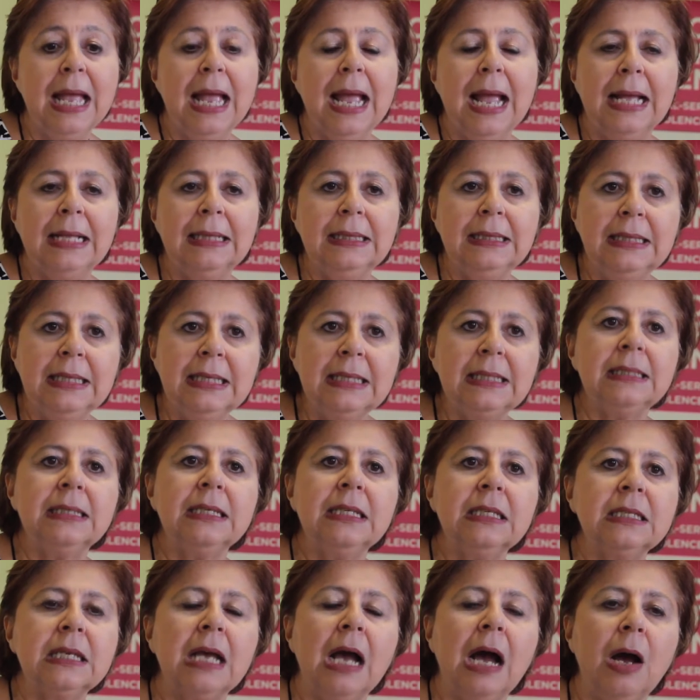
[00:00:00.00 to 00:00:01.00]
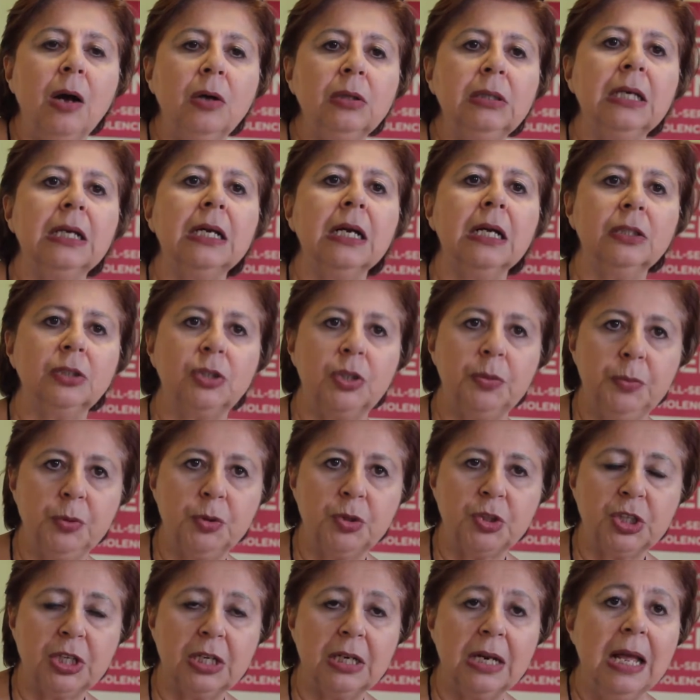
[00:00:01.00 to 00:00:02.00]
And this is how the
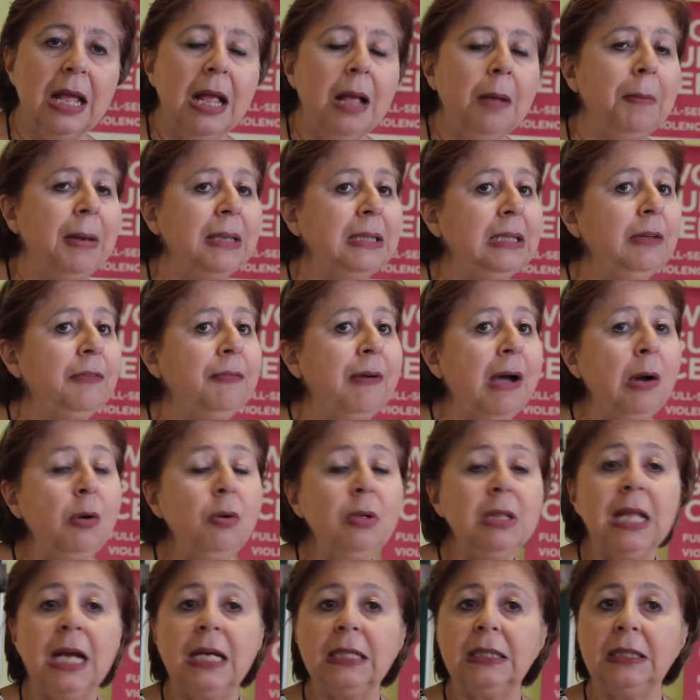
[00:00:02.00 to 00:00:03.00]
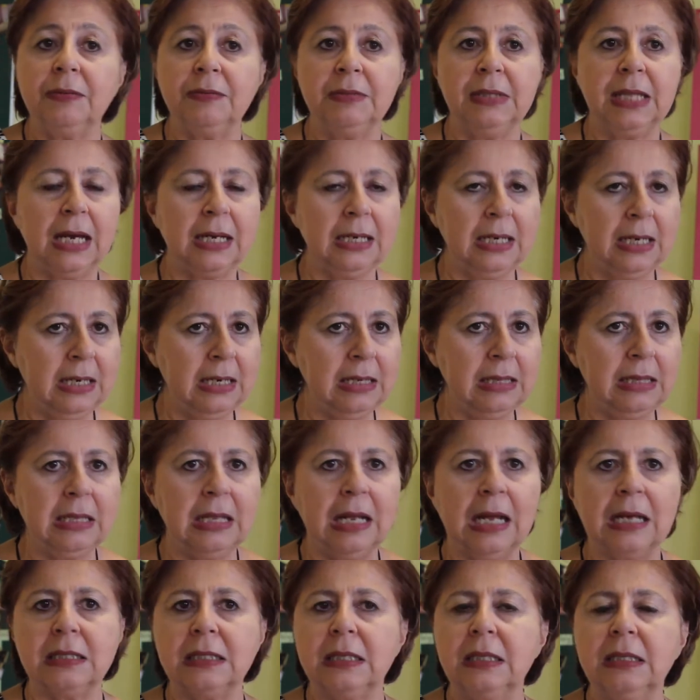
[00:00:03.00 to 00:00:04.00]
contribution. But if I would not have done anything,
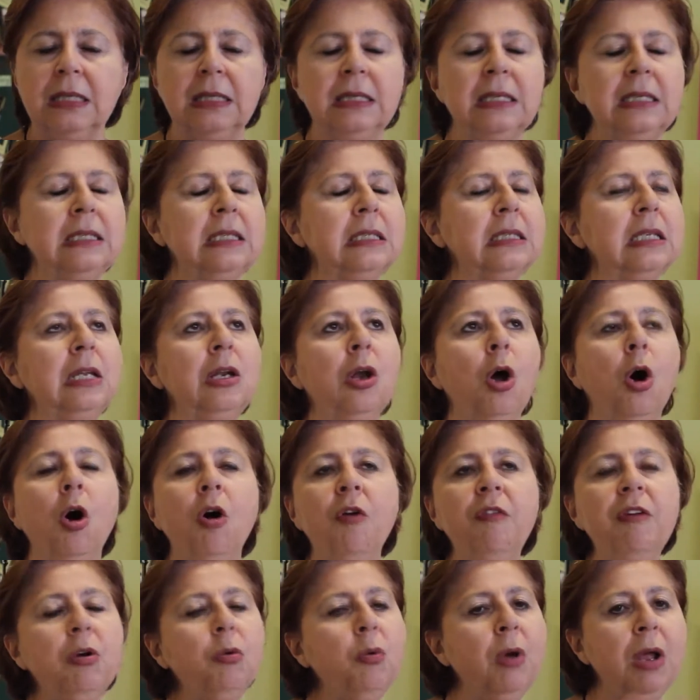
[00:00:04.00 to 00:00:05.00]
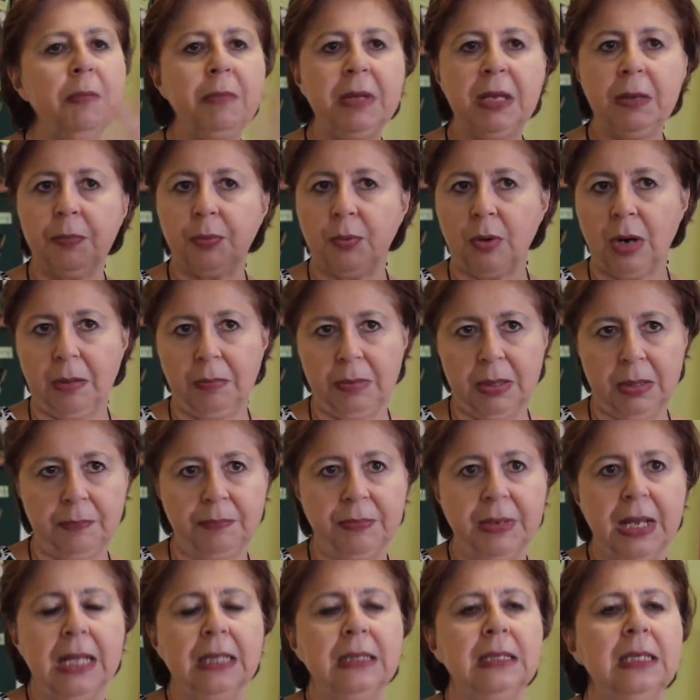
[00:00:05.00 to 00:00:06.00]
I said that this is an overwhelming problem.
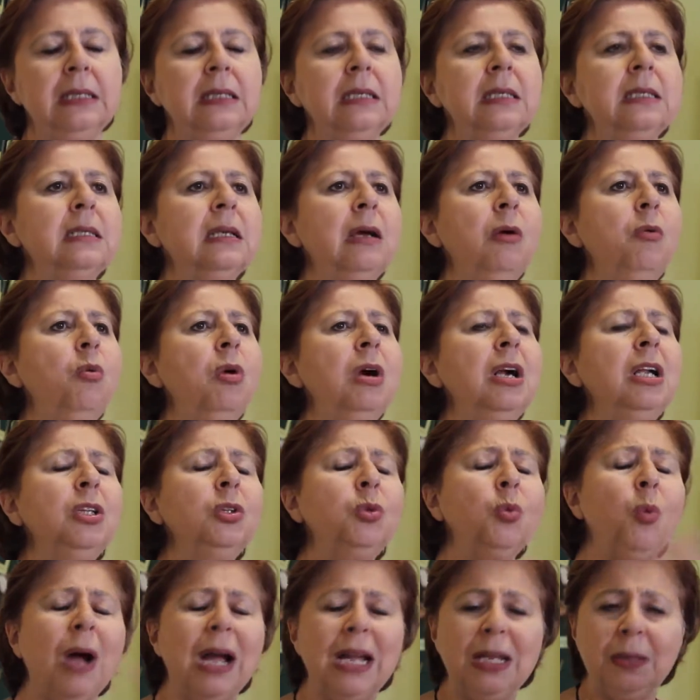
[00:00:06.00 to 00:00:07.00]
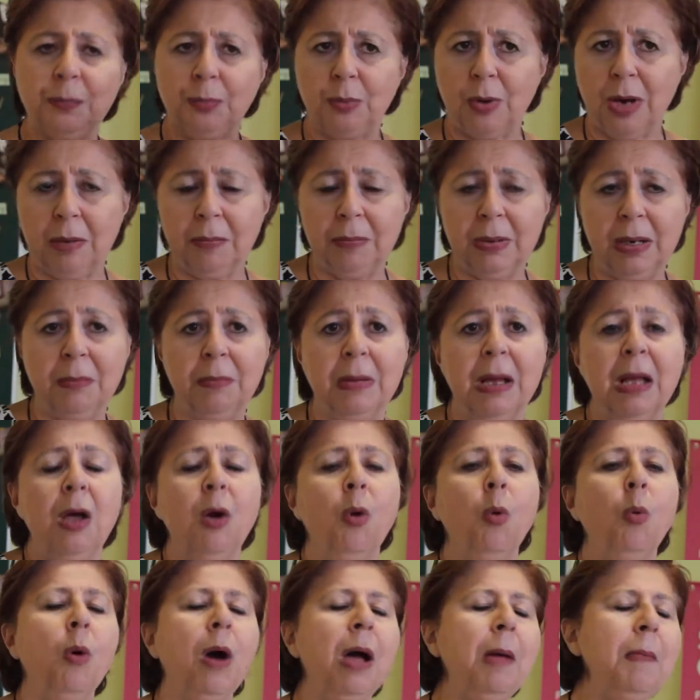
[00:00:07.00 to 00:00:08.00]
This is a worldwide problem.
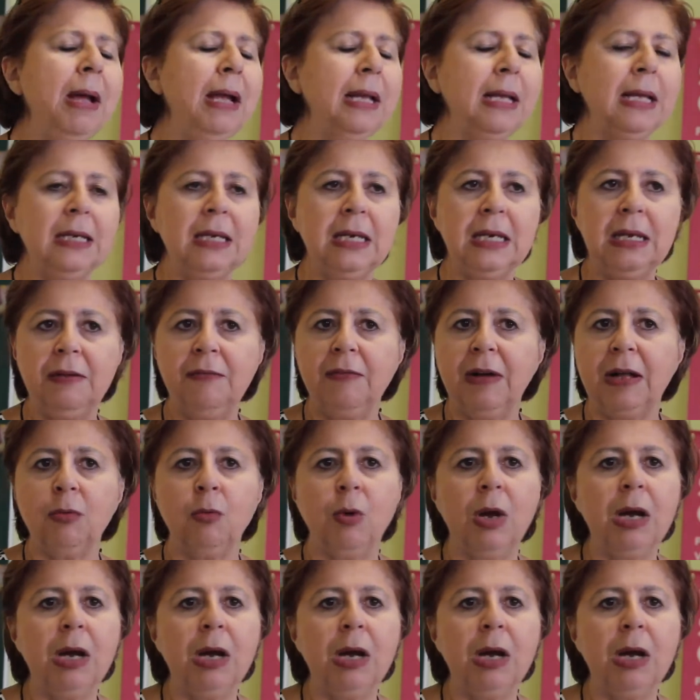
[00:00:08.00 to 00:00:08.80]
Why am I getting involved?